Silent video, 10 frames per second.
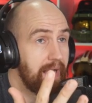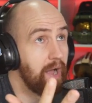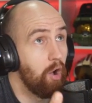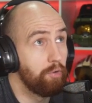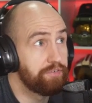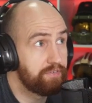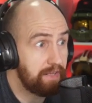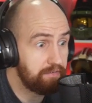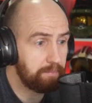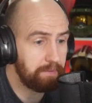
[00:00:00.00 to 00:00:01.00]

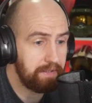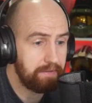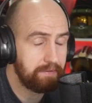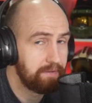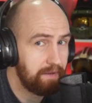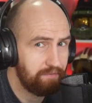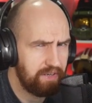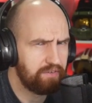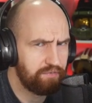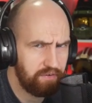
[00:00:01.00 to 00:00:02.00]
ostensibly, I think
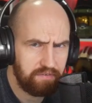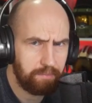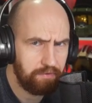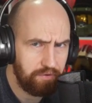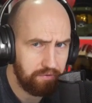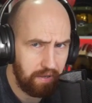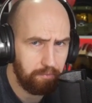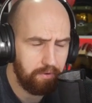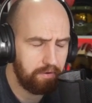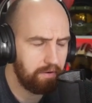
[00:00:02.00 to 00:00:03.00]
that's the first time I've used that
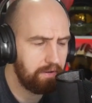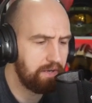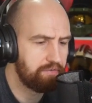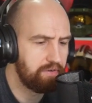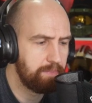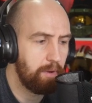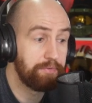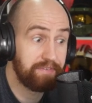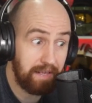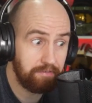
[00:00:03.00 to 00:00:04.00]
word on a live stream,
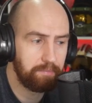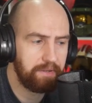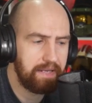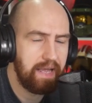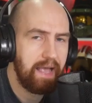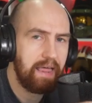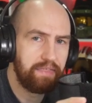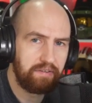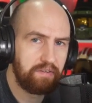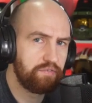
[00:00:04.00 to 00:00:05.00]
ostensibly,
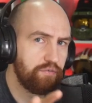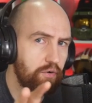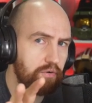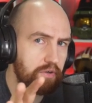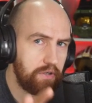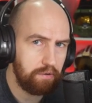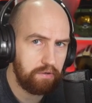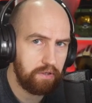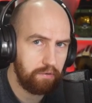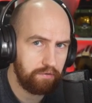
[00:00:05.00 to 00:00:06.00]
this is for new
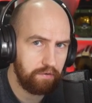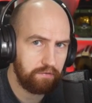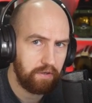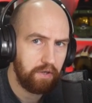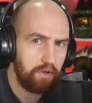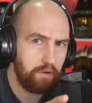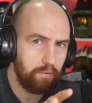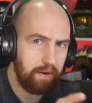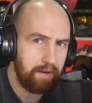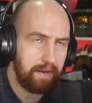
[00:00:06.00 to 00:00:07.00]
users who
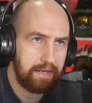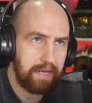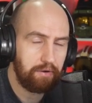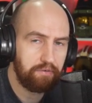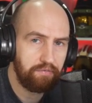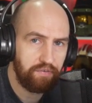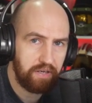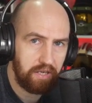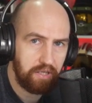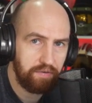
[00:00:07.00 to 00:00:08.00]
are encountering
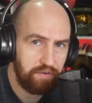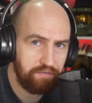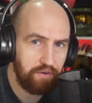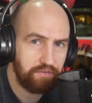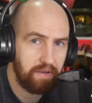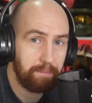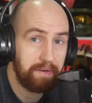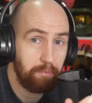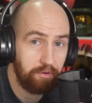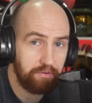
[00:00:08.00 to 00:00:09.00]
vidIQ for the first time and they
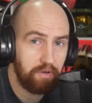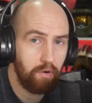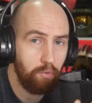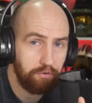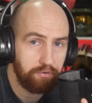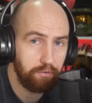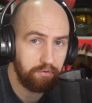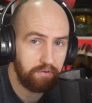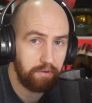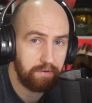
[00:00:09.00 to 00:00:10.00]
want to know what tools
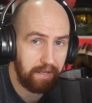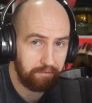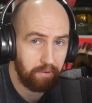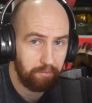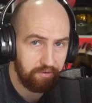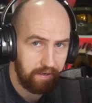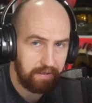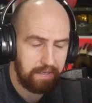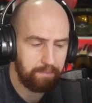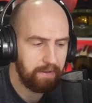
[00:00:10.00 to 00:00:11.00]
to use. And that's why we try and
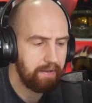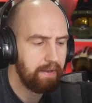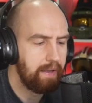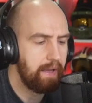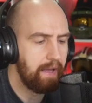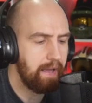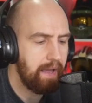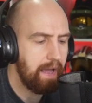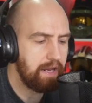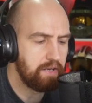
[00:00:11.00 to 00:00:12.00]
keep uh,
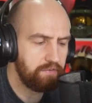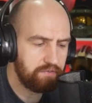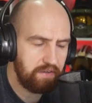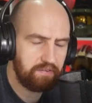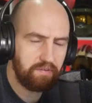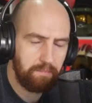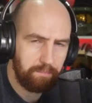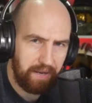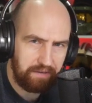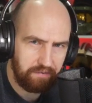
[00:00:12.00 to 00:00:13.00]
a consistent
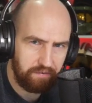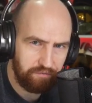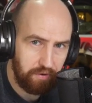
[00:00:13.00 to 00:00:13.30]
basis for the